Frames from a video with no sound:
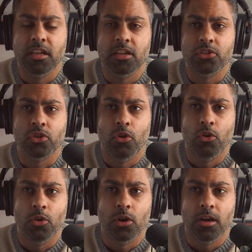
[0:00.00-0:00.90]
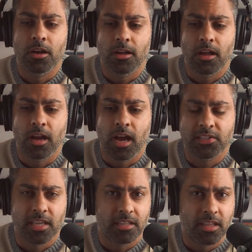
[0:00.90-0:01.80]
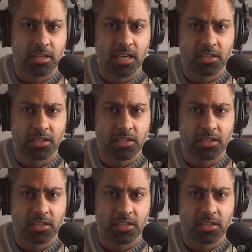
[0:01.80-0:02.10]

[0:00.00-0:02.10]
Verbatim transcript: So I said, let me take